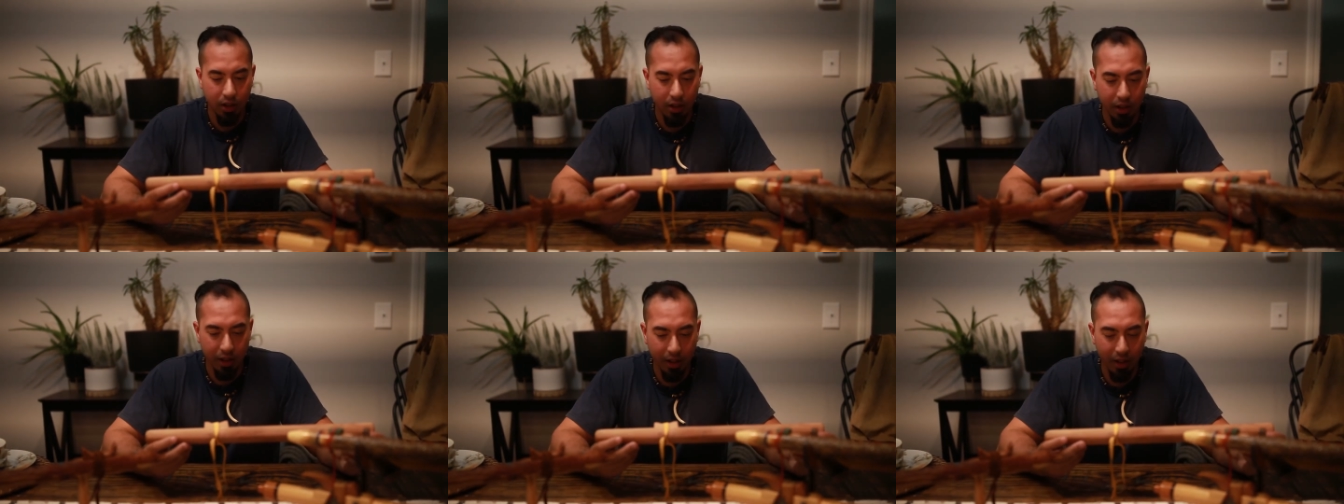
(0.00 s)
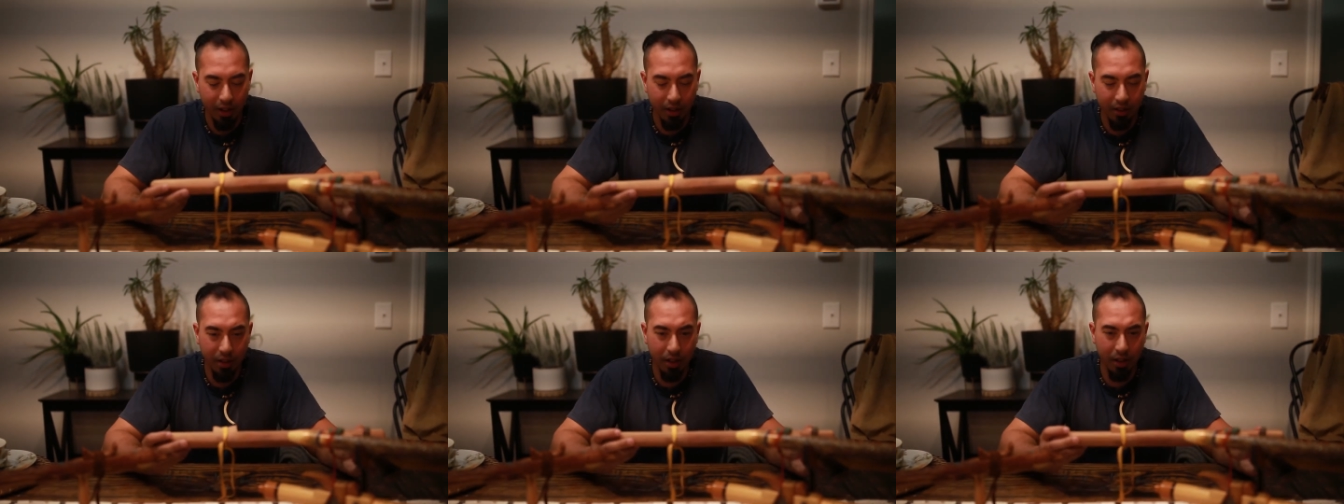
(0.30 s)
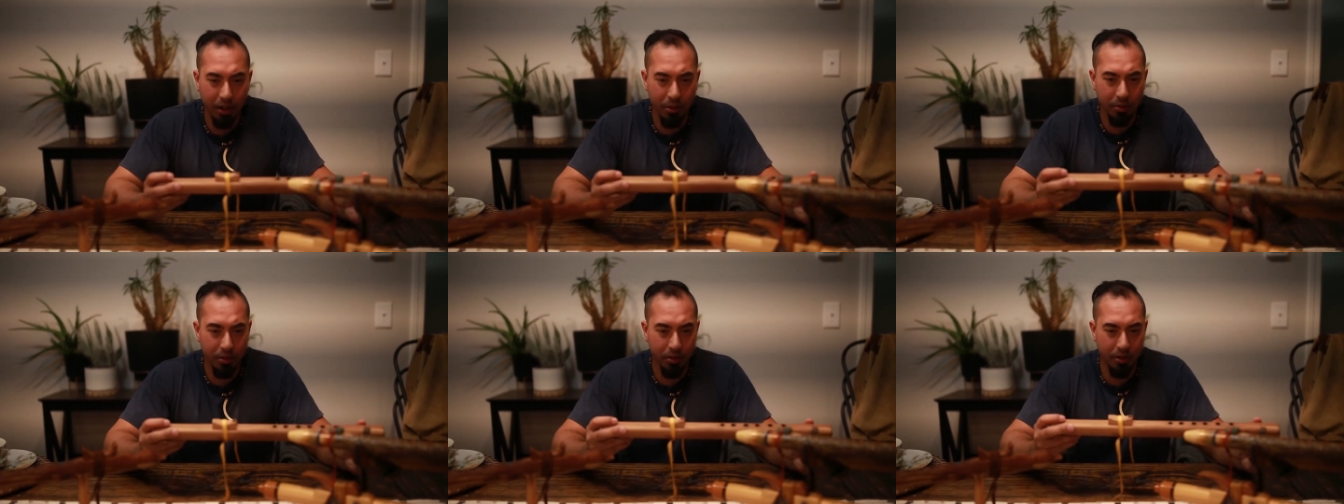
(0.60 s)
A lot of
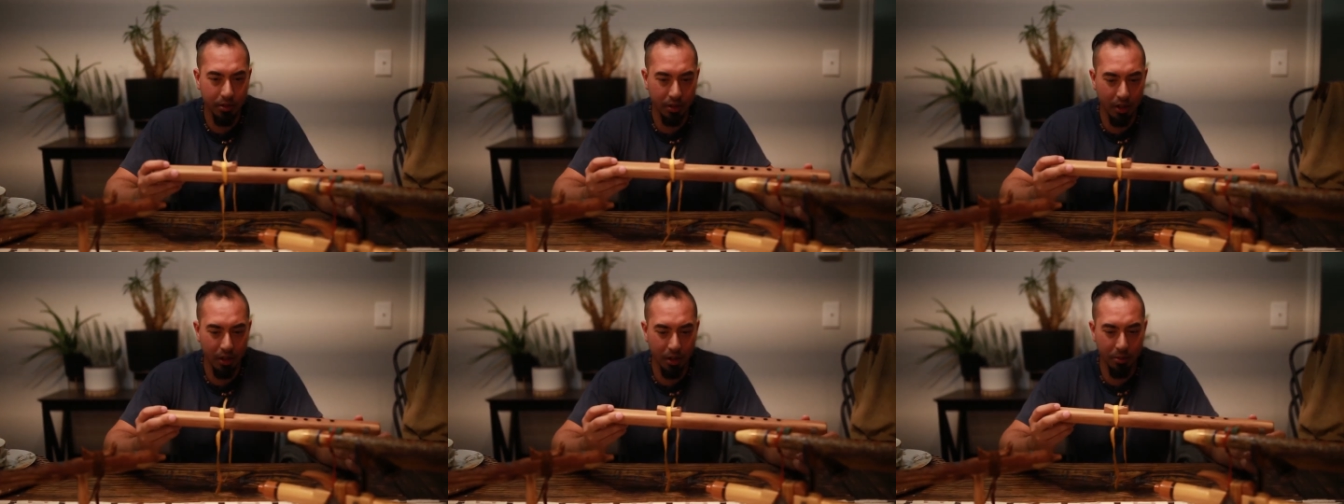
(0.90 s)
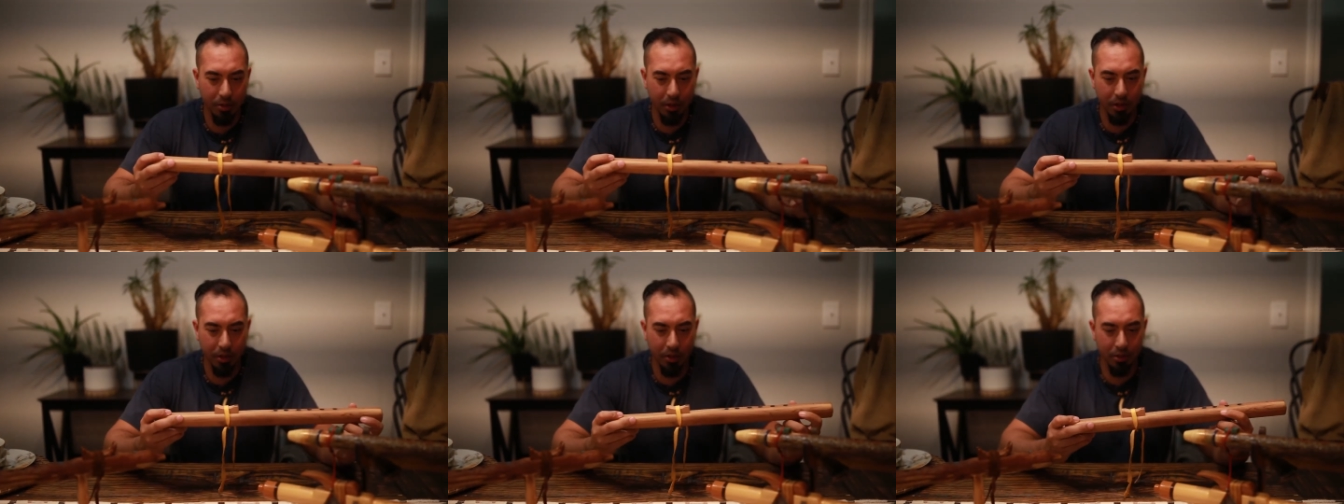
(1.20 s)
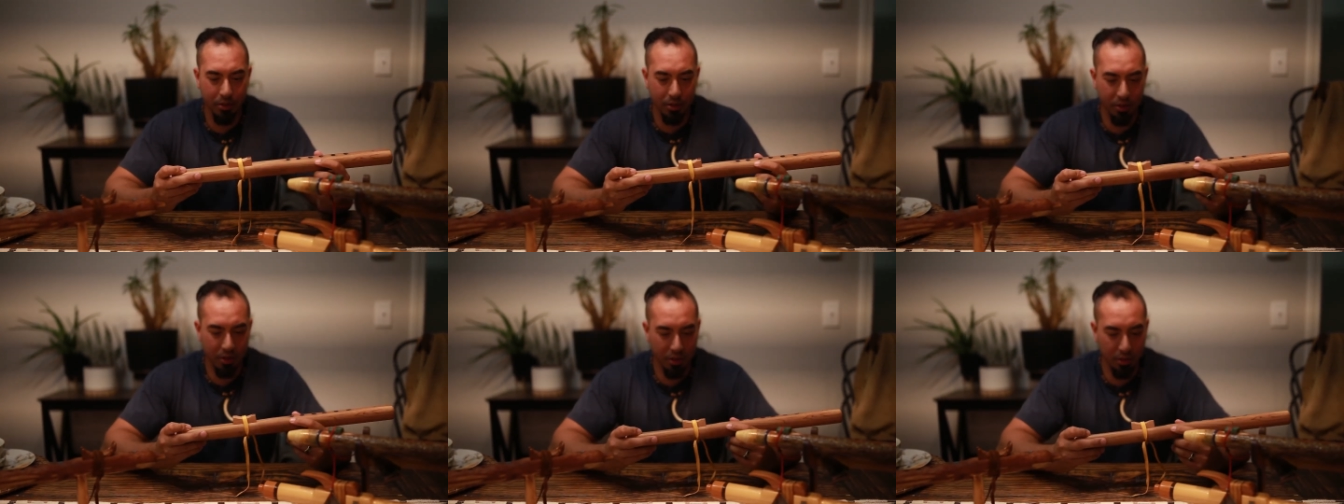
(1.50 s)
times, a lot of
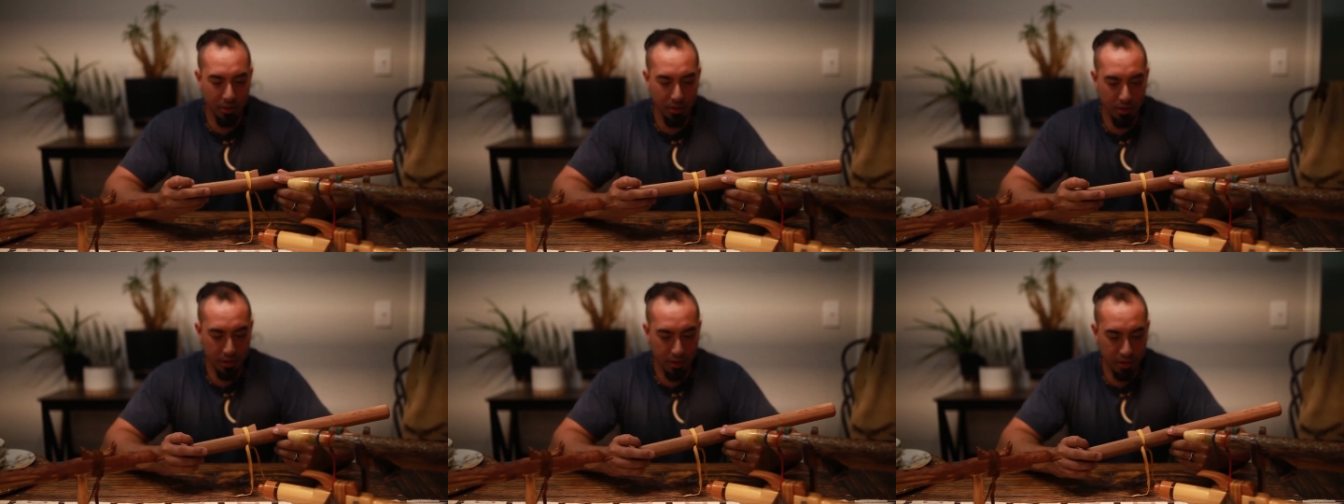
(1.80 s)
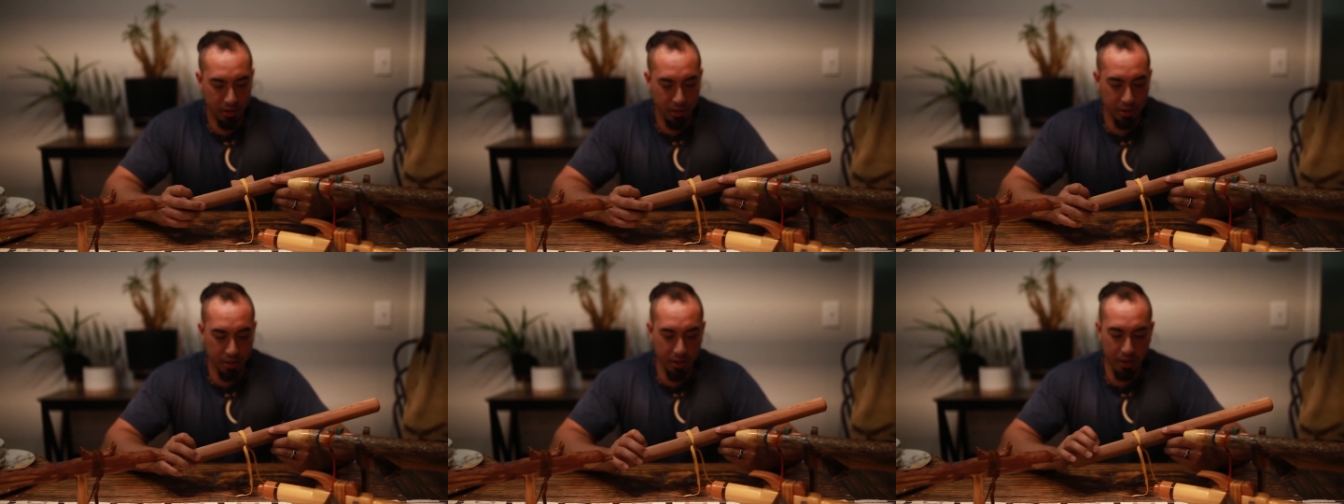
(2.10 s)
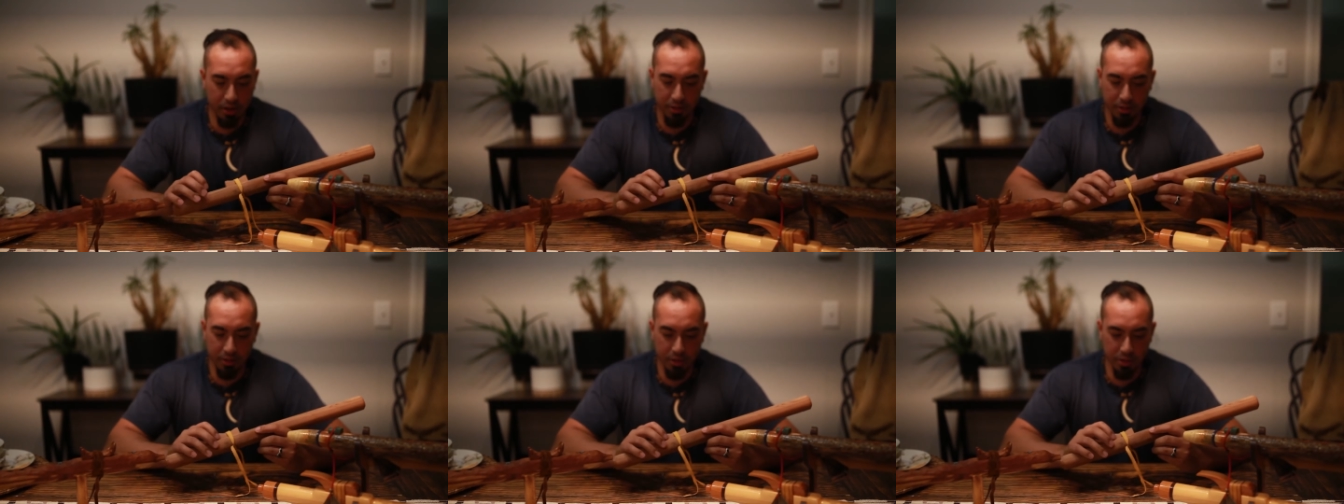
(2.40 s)
beginners they'll
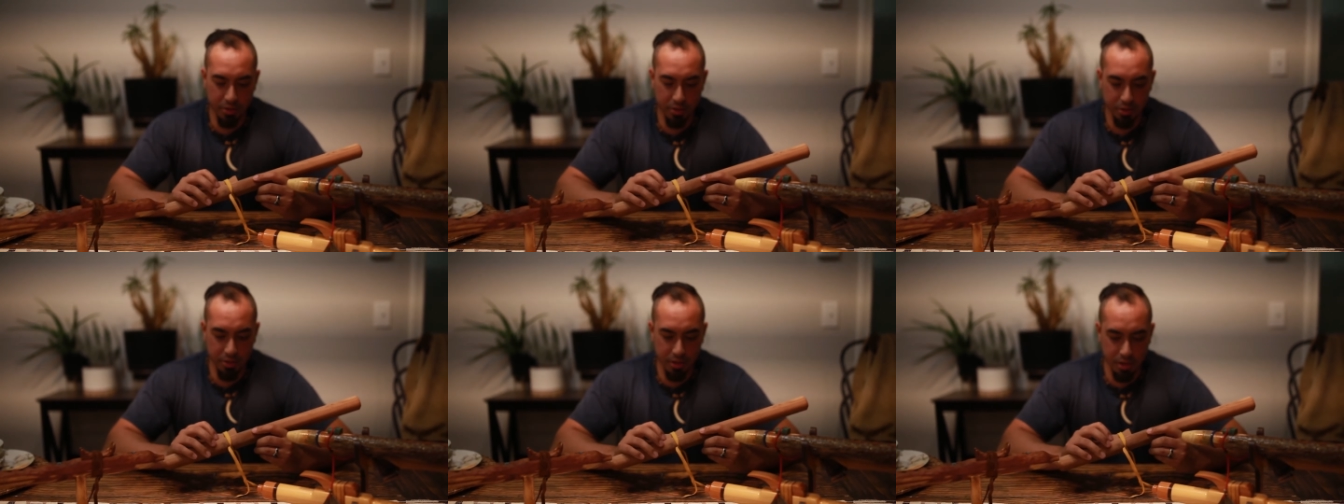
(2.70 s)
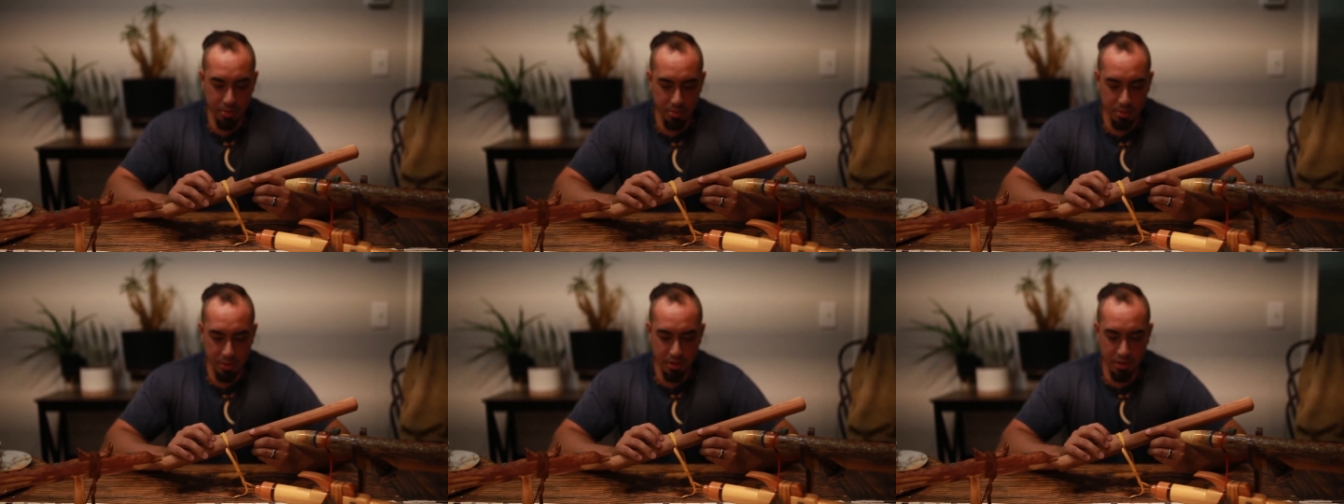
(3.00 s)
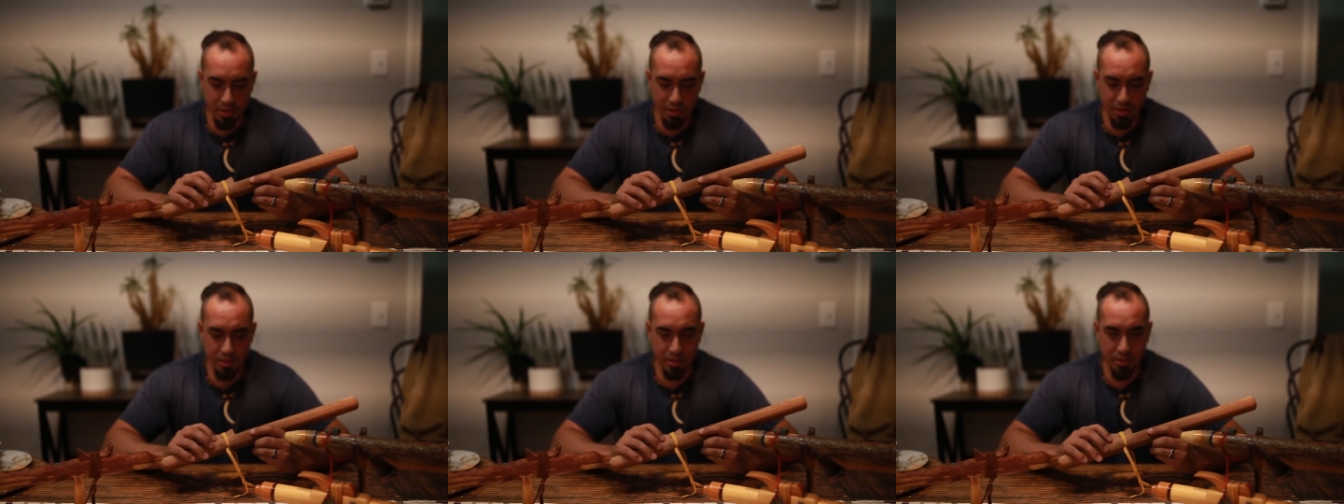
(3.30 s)
get frustrated
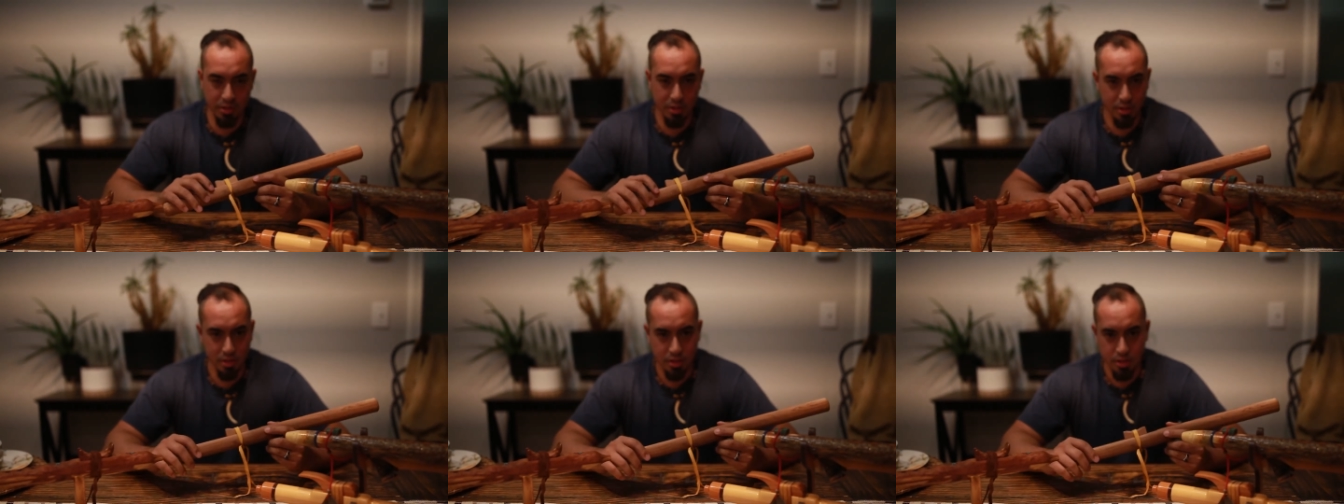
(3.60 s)
because,